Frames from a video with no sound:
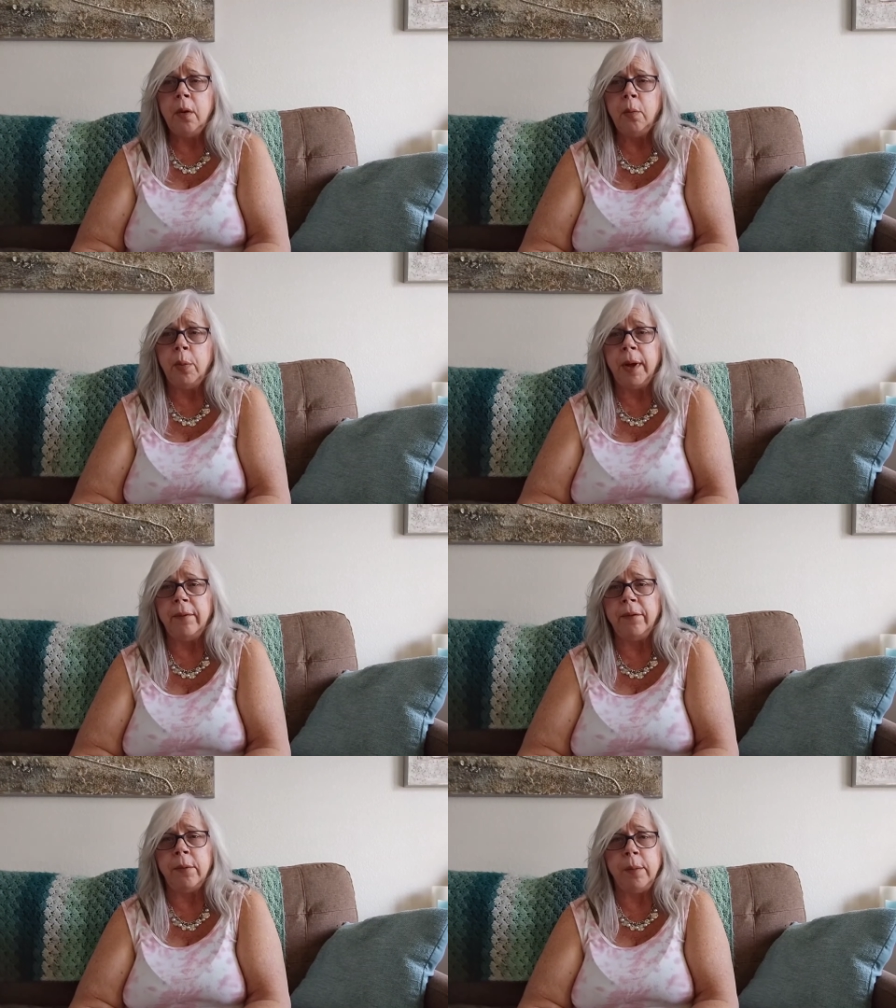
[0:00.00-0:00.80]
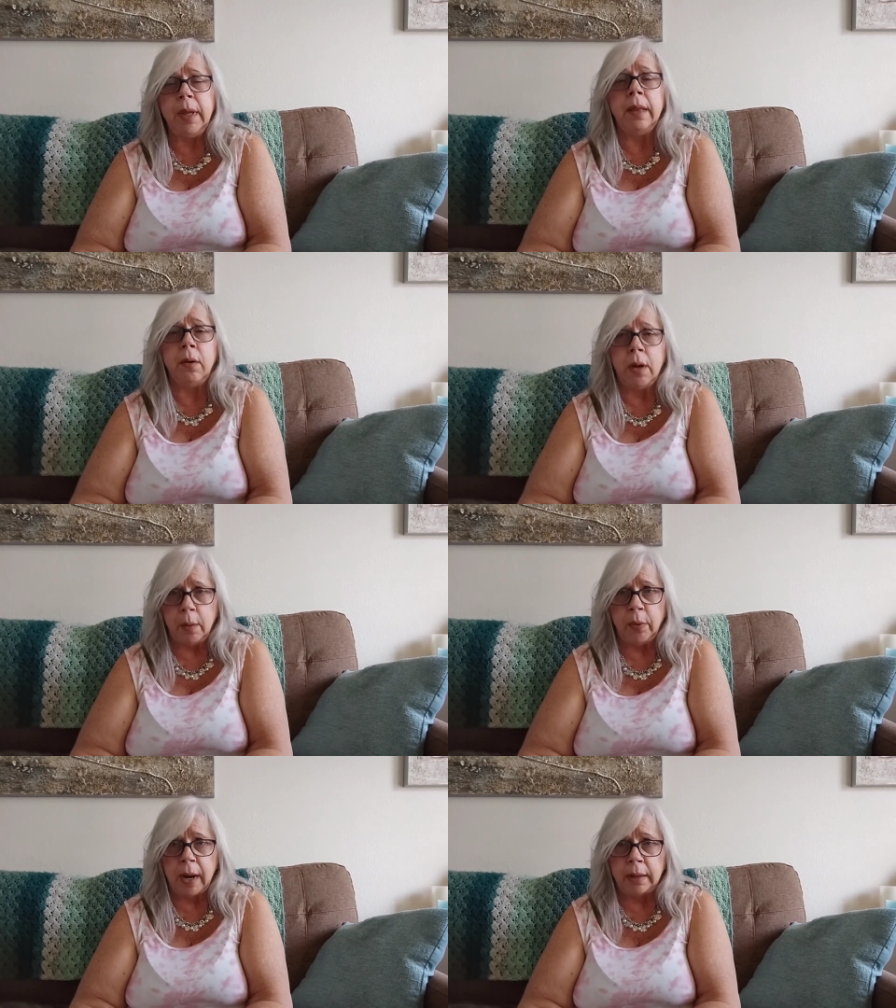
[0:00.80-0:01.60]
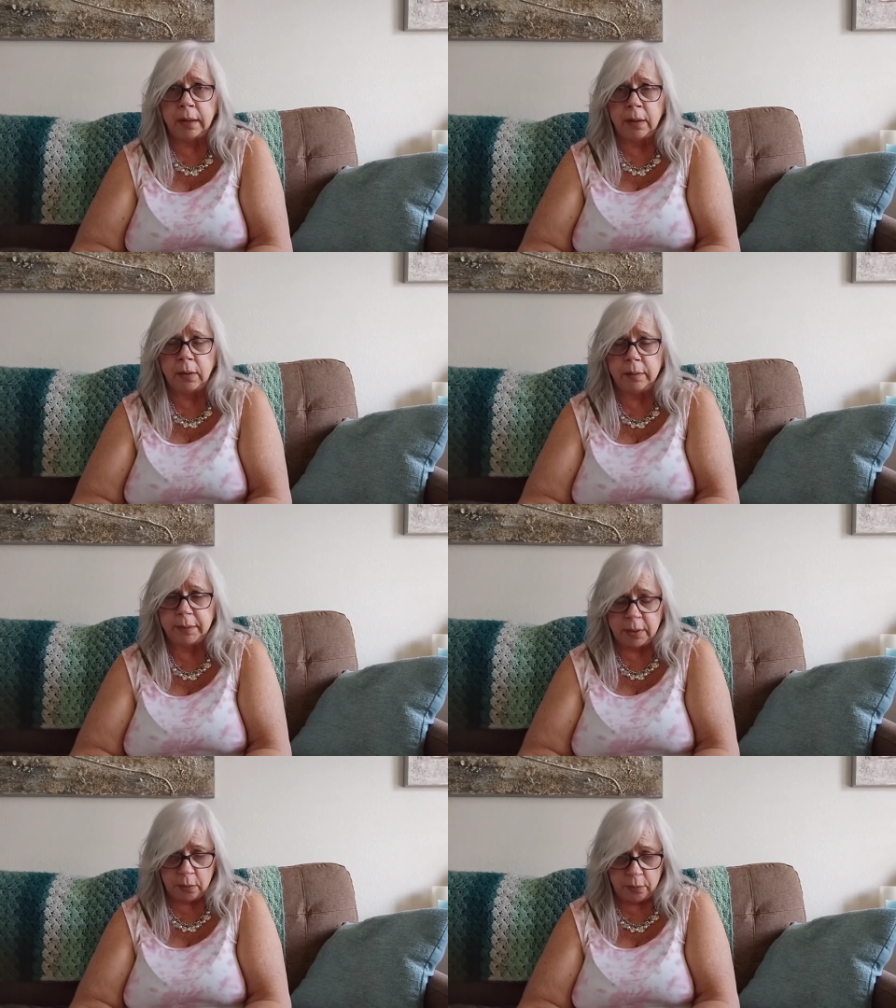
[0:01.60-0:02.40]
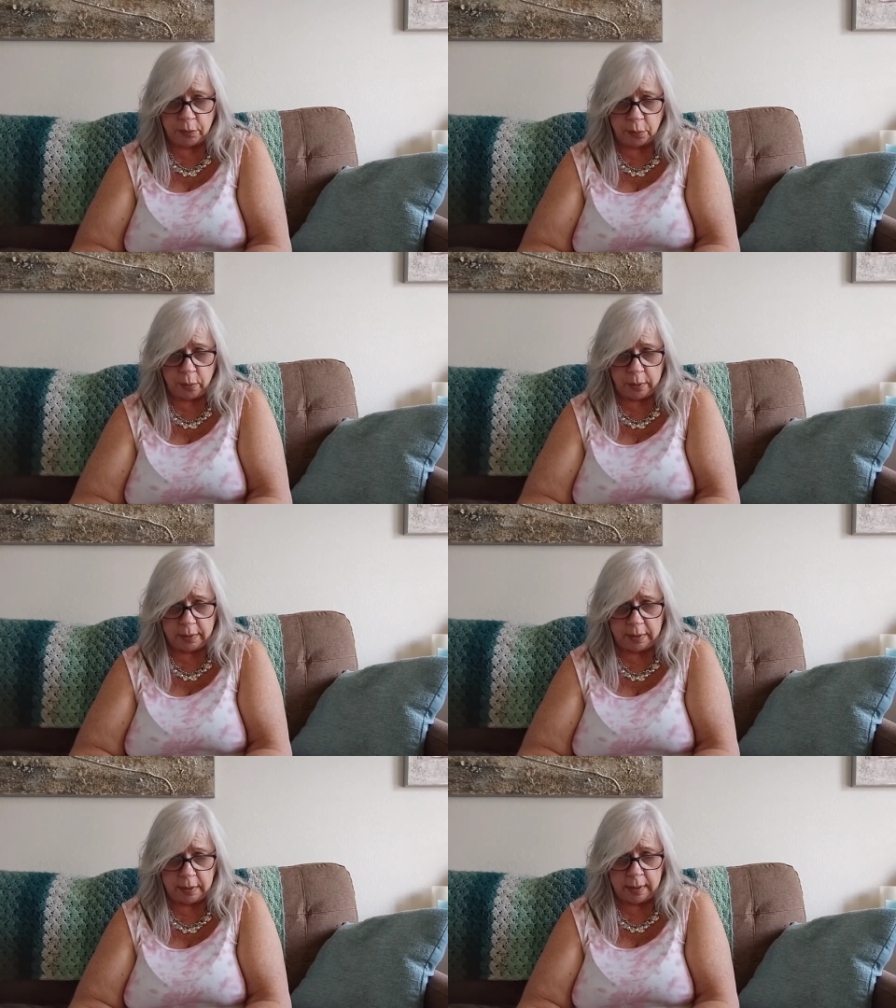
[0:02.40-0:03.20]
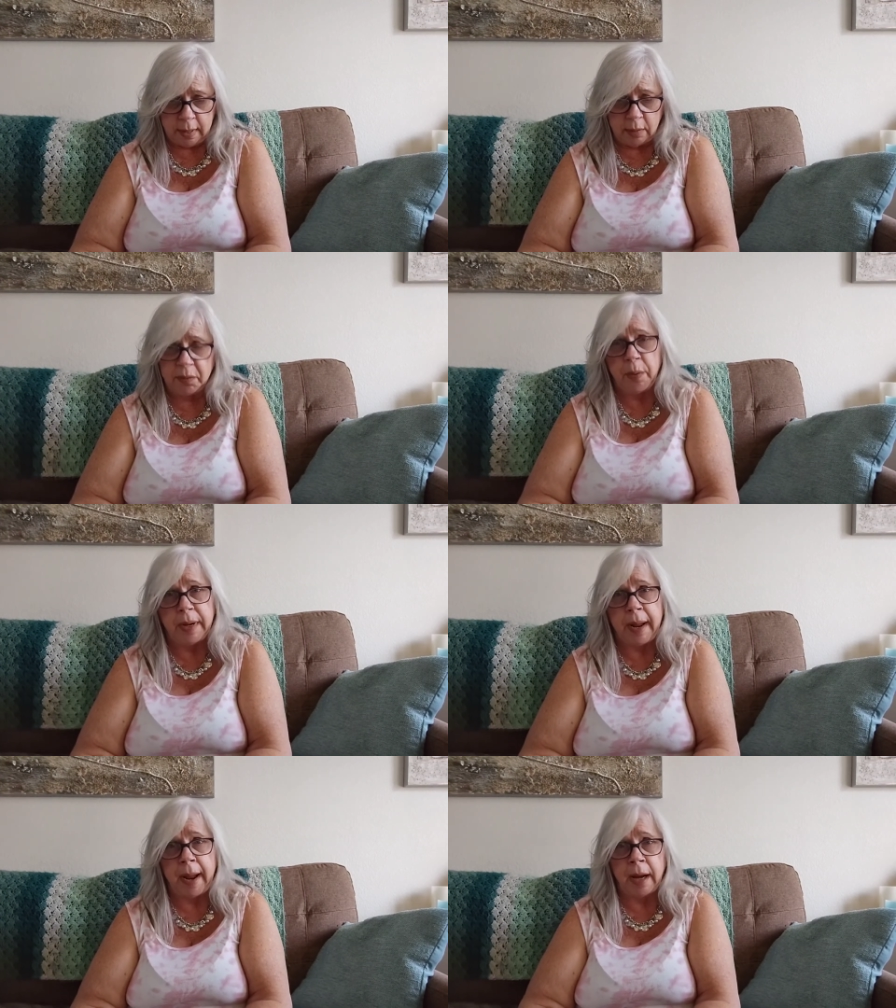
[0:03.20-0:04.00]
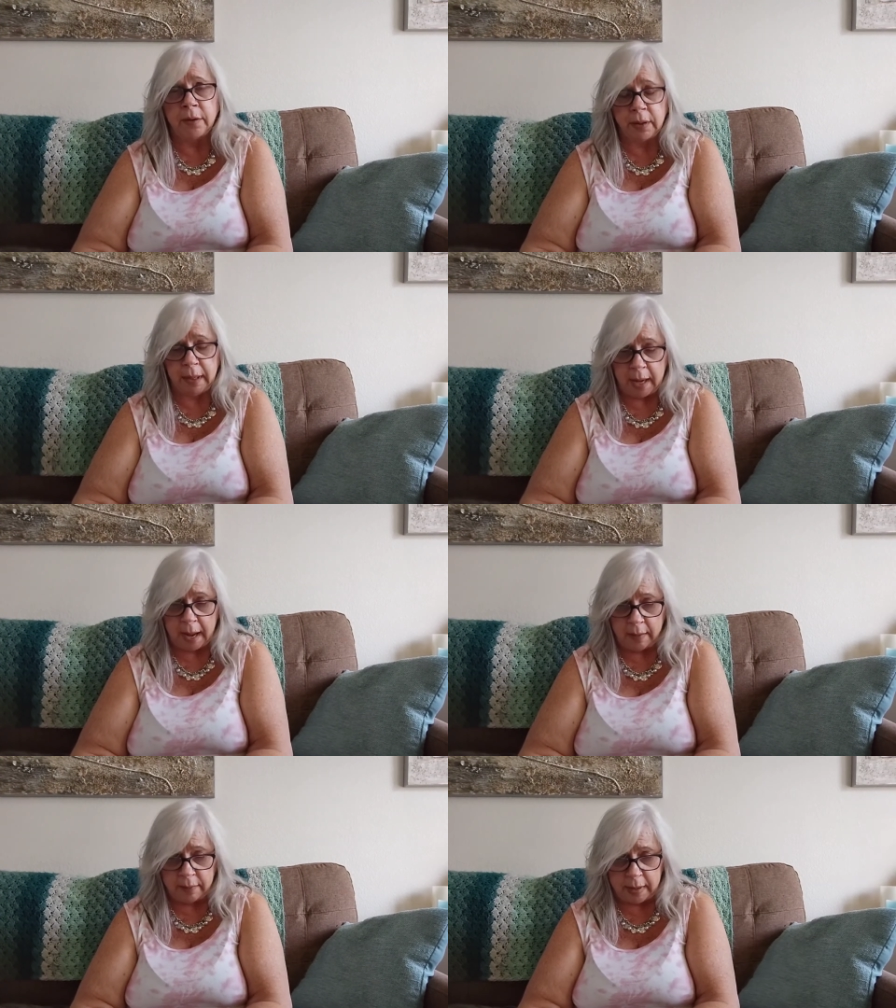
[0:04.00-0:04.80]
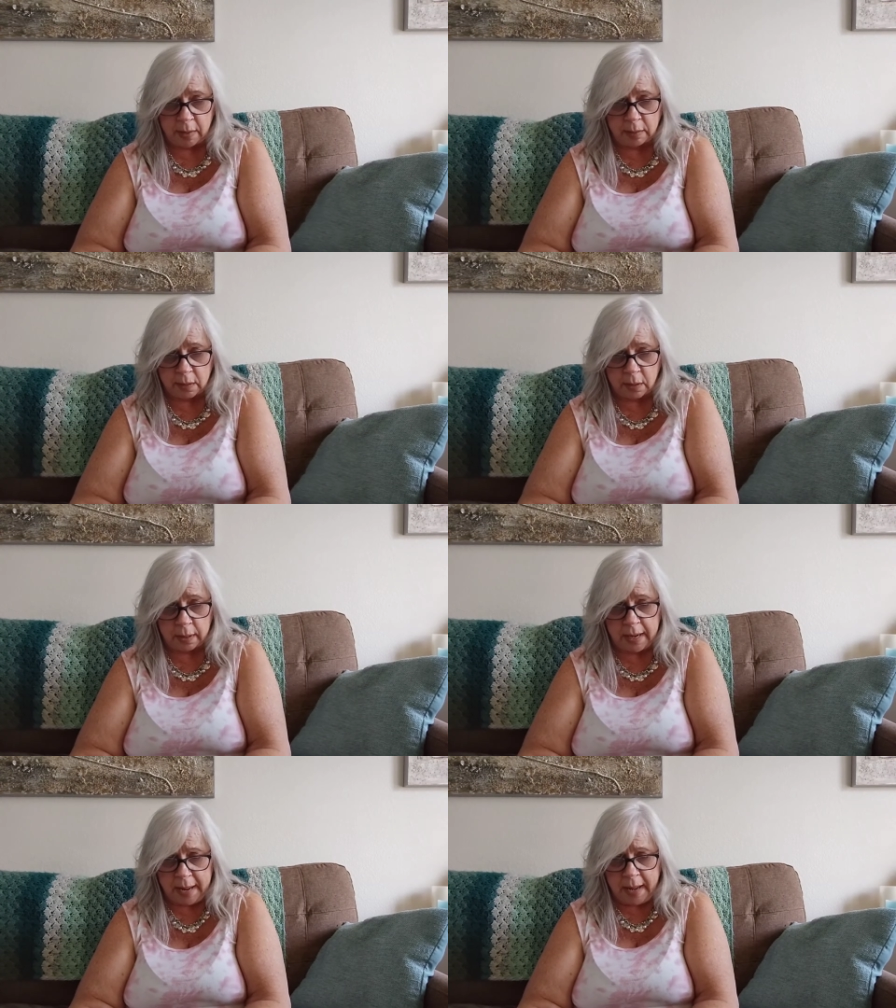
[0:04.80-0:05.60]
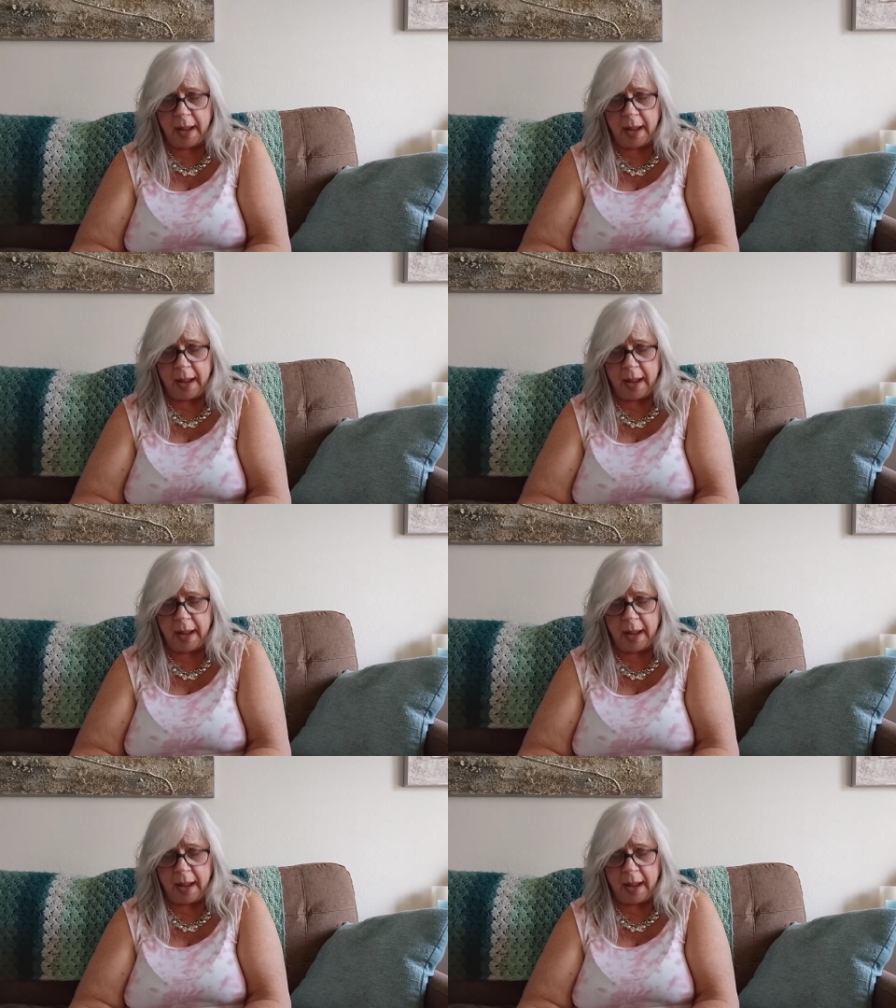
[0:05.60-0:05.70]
But for me, they're not practical. So short nails when I actually have nails on.